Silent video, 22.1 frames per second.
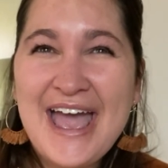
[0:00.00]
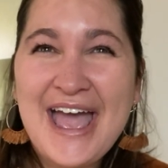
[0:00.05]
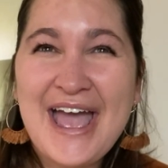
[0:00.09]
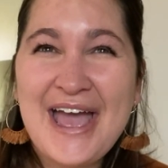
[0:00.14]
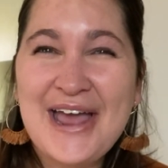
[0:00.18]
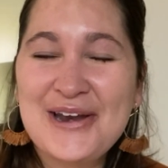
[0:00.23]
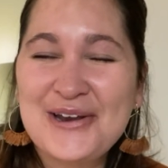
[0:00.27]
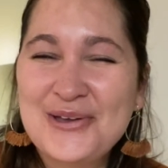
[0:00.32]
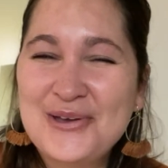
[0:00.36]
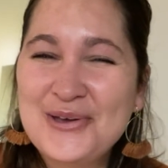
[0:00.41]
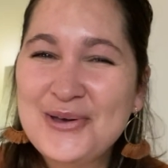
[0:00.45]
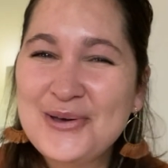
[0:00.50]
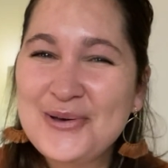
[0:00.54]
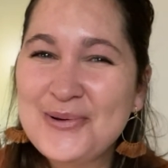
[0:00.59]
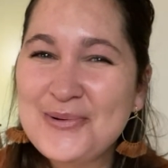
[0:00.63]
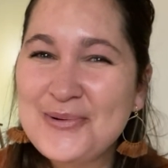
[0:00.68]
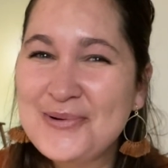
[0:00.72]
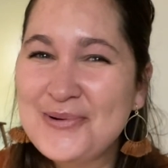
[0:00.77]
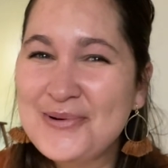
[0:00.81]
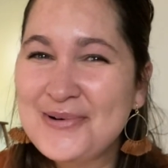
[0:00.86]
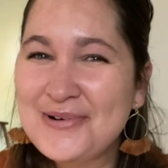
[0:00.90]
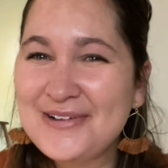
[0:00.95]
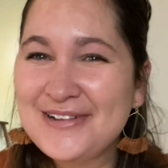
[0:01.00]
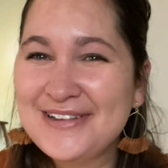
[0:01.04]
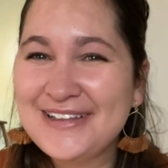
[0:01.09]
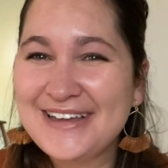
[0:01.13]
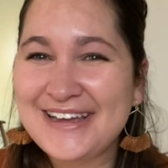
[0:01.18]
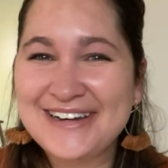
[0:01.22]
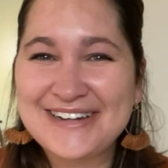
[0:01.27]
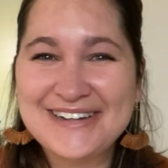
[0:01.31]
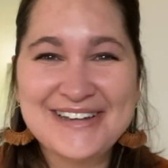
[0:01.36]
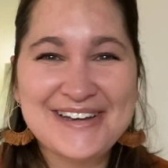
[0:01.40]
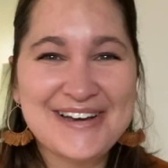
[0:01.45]
and cool
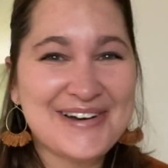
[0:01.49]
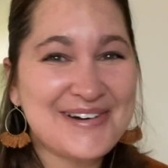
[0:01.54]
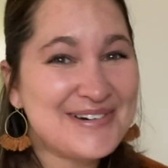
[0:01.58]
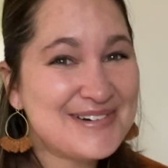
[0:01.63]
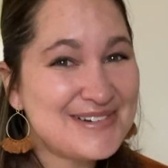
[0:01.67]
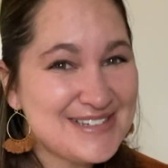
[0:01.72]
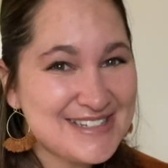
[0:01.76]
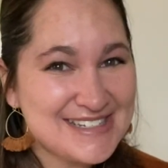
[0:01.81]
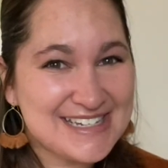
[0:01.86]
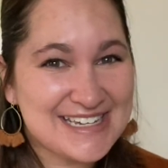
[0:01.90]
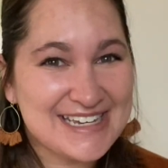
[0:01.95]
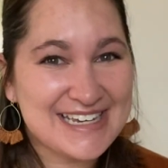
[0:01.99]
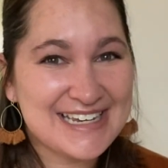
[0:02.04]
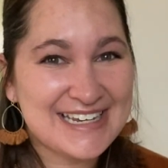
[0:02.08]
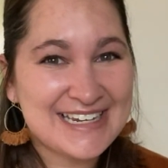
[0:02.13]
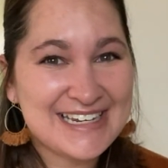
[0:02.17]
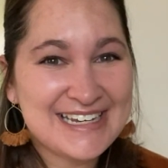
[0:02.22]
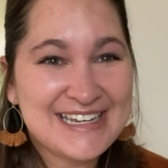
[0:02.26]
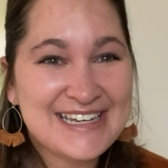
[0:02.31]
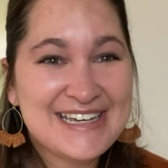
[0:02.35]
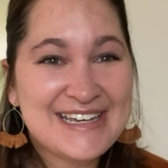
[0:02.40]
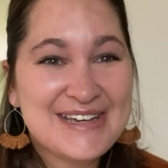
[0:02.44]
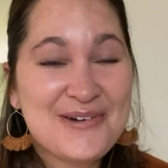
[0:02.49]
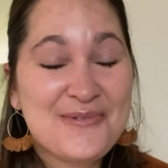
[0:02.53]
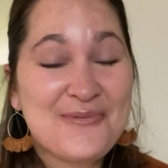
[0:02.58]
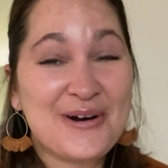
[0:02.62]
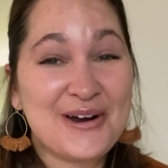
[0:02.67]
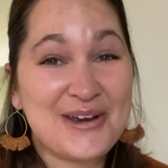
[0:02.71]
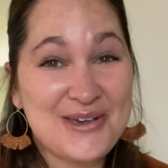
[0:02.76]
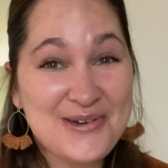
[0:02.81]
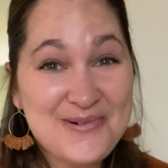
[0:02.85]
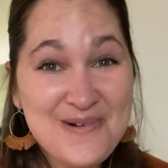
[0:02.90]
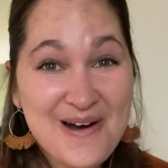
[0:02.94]
and cozy
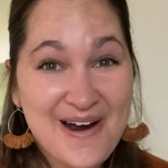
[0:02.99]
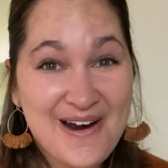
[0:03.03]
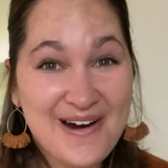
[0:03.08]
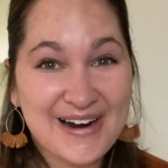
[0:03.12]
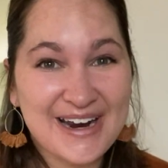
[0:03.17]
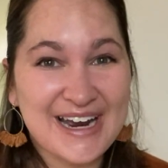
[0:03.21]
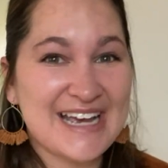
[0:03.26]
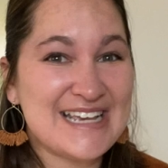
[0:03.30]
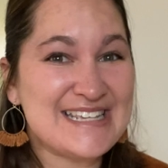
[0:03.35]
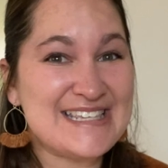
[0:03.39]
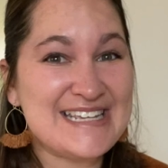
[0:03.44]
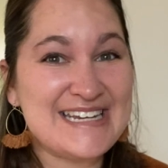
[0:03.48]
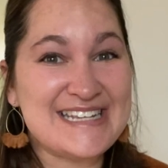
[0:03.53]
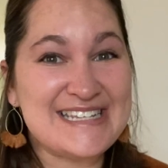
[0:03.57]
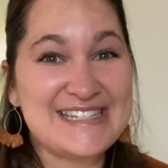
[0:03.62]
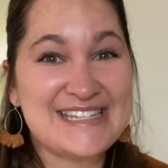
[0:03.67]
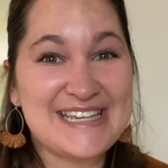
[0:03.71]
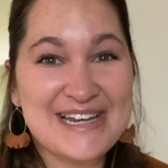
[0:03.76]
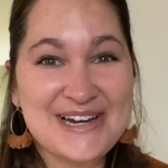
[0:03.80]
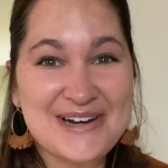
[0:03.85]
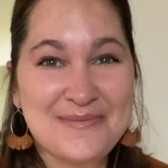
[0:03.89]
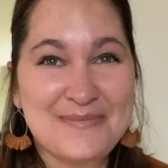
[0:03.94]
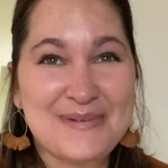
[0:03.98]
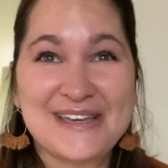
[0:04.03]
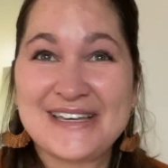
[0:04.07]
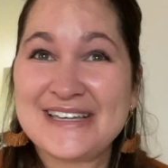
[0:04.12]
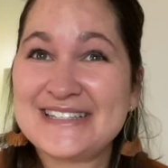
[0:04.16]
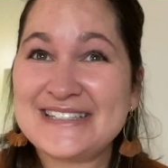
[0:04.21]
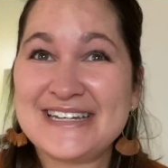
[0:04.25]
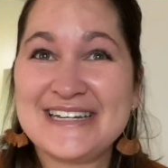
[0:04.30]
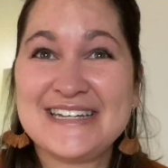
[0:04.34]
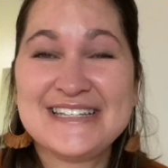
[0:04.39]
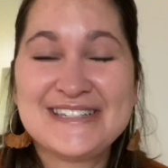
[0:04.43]
where you are as it is here,
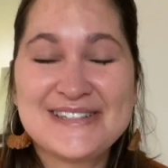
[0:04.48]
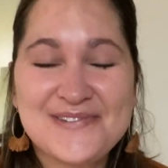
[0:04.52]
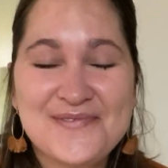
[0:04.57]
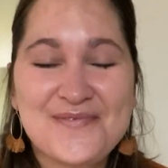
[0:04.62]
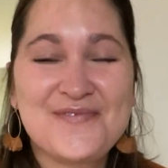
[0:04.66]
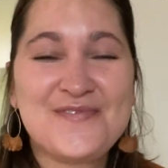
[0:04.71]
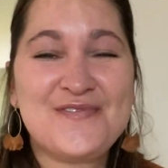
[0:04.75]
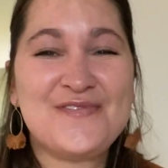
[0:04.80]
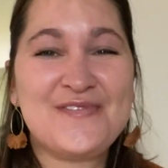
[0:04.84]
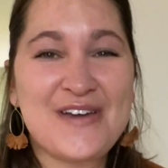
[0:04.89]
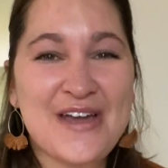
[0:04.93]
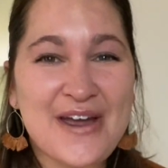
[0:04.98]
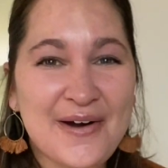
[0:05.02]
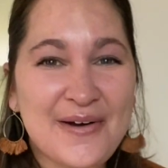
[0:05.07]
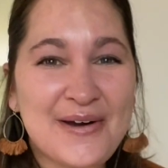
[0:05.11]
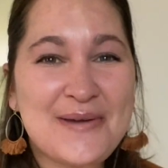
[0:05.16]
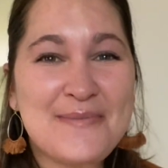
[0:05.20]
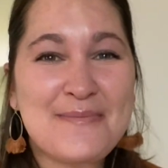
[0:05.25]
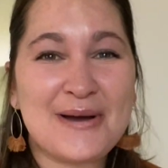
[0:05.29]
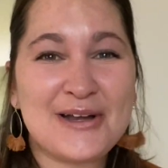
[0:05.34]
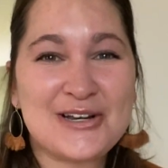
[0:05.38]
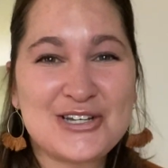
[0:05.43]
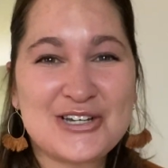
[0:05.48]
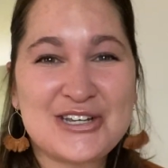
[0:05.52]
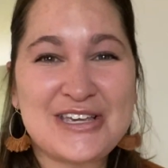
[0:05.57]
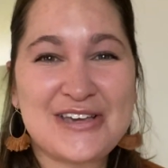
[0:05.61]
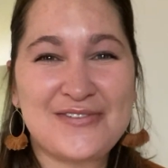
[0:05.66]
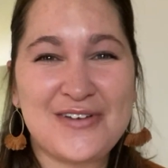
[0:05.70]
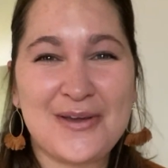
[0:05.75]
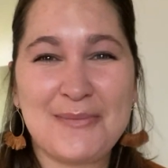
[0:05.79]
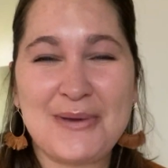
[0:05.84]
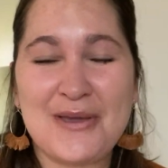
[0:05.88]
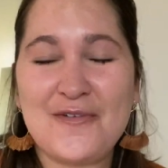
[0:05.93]
because it is very much
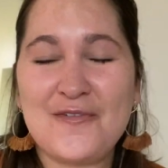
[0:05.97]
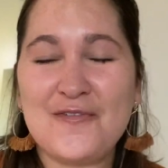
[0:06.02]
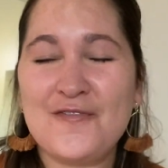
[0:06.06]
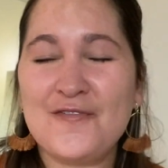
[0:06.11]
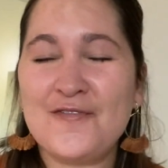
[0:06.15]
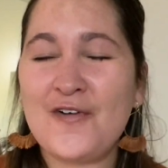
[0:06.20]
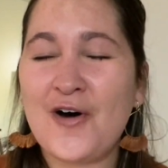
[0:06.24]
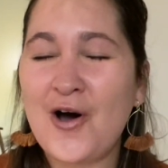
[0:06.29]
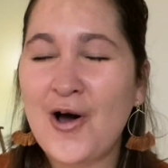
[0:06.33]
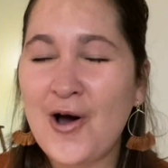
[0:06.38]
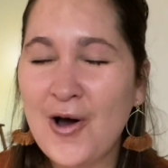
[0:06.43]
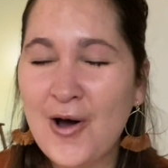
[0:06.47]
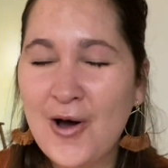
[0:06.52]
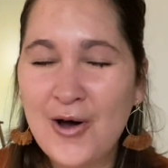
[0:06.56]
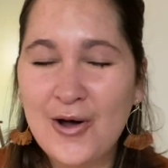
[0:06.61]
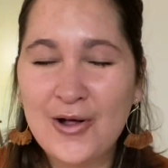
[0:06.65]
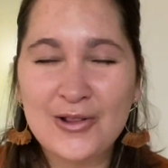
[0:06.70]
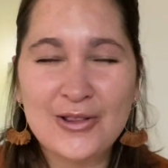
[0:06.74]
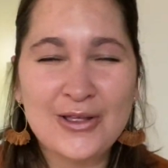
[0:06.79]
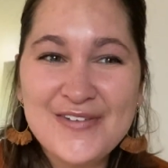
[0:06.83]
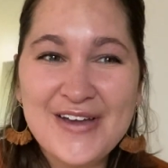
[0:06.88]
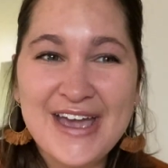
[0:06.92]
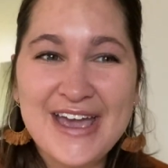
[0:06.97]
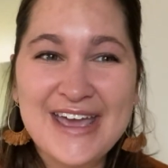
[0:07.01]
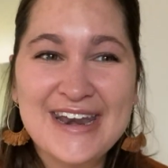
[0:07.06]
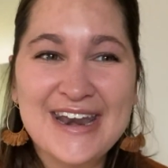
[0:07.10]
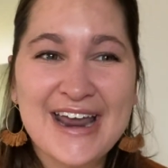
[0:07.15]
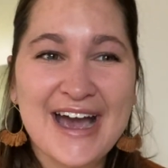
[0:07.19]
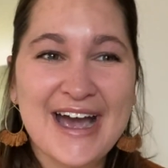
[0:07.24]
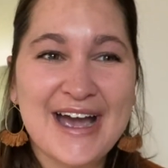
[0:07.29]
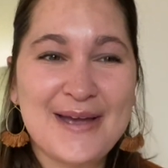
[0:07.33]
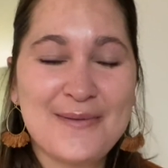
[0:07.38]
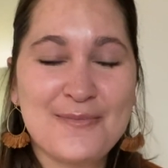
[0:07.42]
giving me fall and
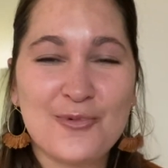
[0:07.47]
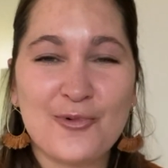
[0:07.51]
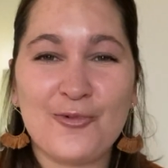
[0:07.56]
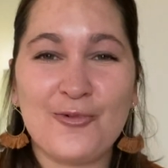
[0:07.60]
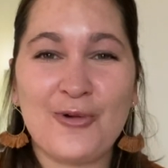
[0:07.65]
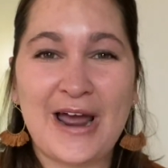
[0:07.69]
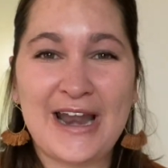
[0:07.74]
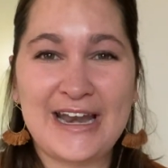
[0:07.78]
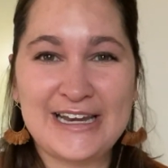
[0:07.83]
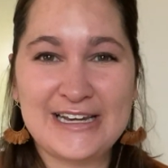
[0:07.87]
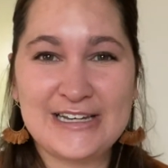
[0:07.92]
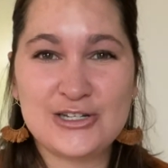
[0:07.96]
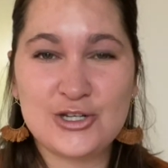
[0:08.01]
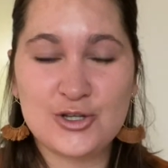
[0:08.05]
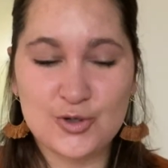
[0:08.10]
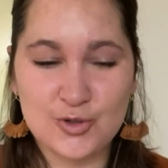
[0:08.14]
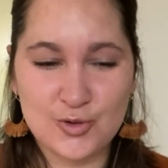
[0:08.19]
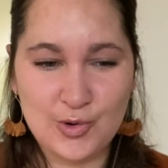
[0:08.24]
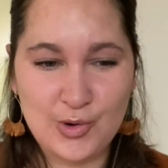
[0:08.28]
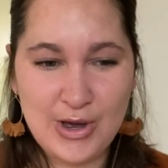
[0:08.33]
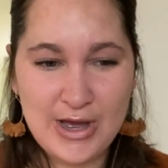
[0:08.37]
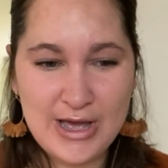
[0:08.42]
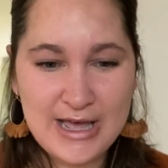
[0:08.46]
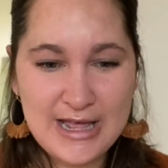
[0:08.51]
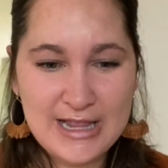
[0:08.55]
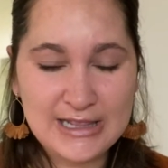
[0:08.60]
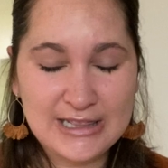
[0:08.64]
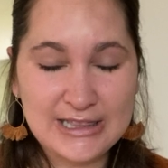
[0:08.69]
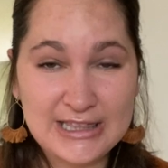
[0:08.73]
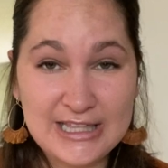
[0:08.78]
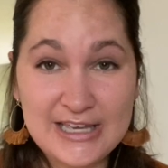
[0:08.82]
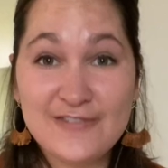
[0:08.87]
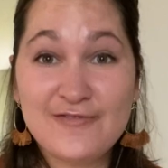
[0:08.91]
I'm ready to
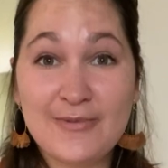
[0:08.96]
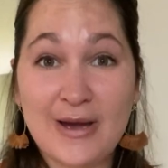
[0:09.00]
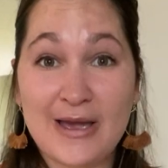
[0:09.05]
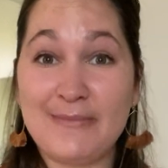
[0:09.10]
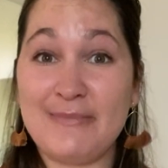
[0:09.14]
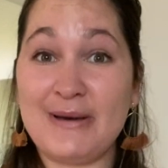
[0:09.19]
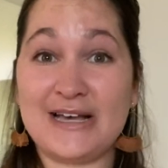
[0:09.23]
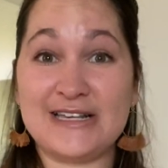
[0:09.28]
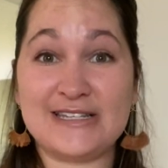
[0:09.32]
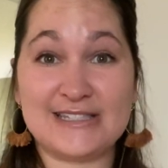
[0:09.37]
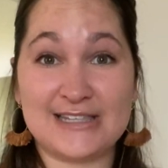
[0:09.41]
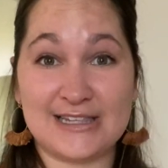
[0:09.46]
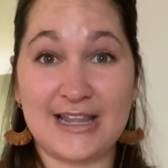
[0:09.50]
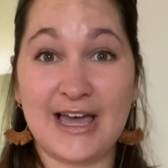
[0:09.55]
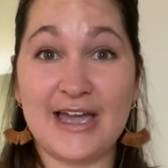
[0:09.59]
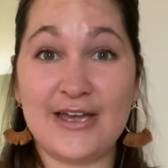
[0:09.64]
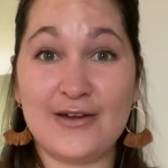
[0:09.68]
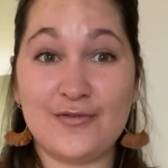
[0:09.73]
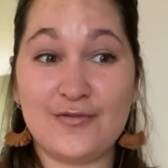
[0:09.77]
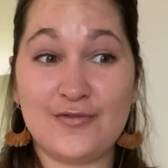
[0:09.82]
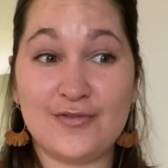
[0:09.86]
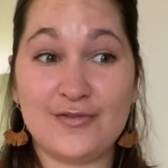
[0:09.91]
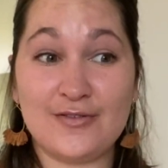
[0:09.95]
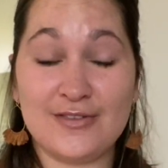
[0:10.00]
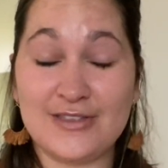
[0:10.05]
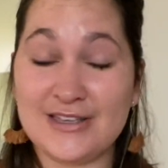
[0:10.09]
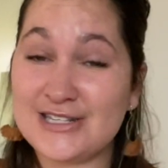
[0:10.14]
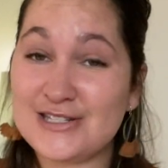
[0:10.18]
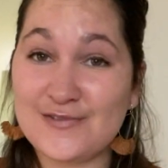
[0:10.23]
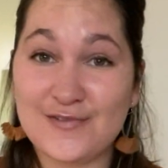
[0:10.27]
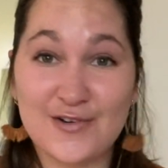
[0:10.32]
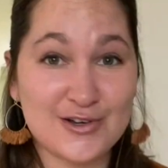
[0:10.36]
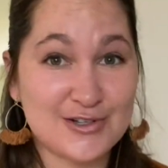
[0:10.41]
live my best life
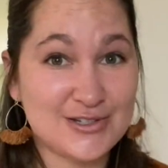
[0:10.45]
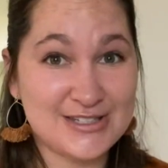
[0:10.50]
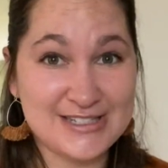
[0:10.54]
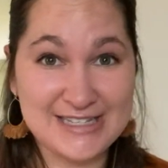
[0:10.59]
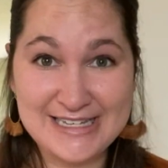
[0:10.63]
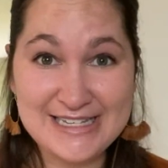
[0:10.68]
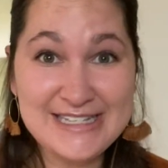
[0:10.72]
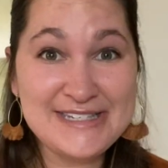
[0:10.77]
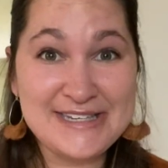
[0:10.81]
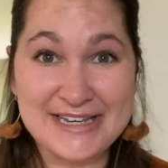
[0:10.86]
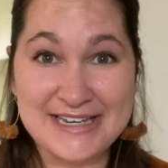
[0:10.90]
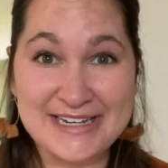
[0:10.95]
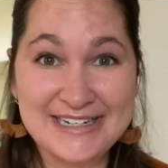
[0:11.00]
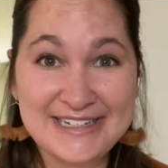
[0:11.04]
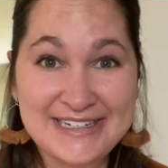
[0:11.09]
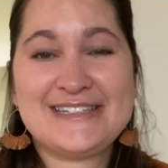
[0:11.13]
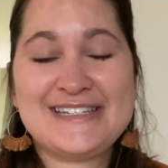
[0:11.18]
this fall season.